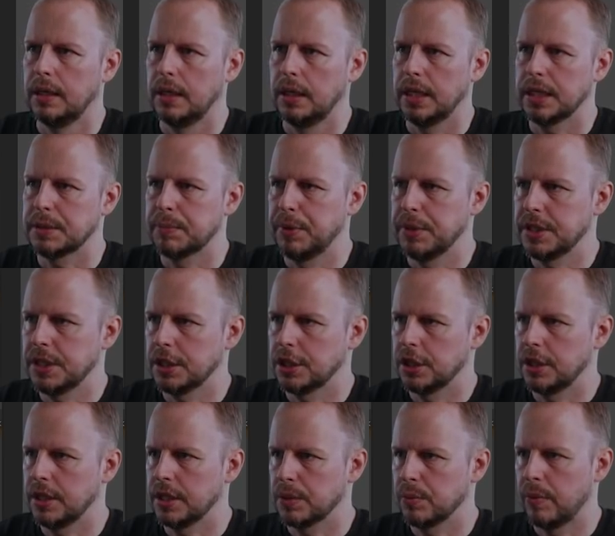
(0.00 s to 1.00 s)
Let's
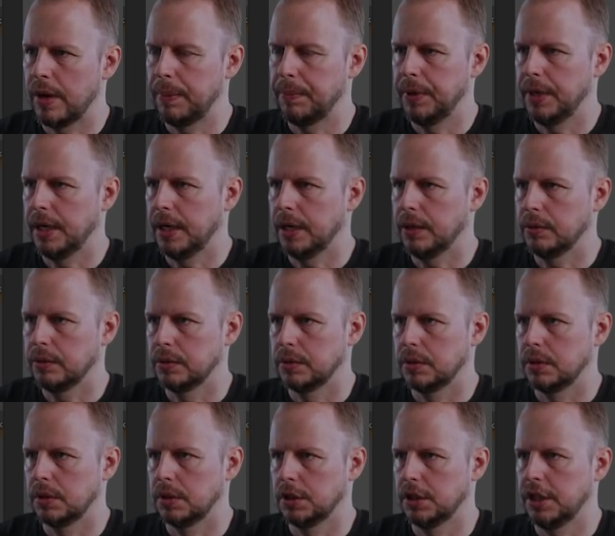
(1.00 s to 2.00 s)
position this weapon now.
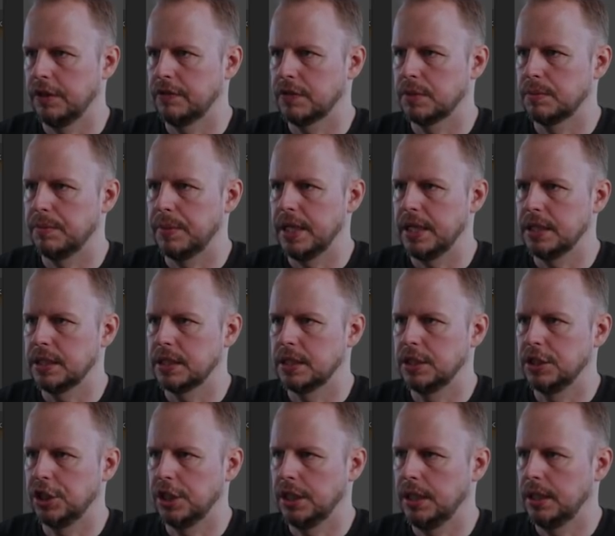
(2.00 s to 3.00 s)
Shift space
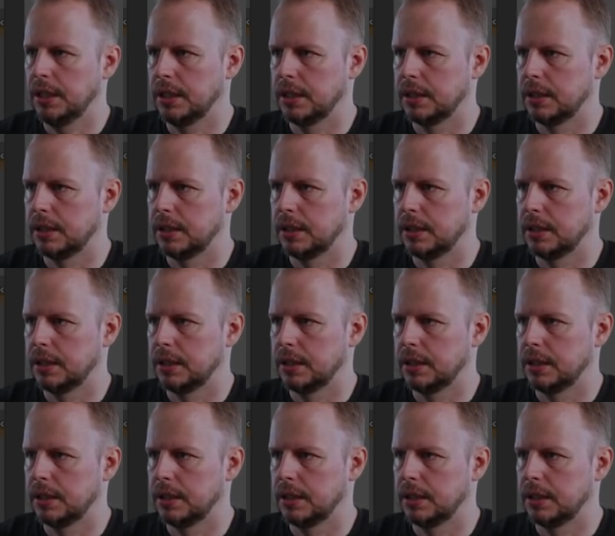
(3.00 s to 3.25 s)
G.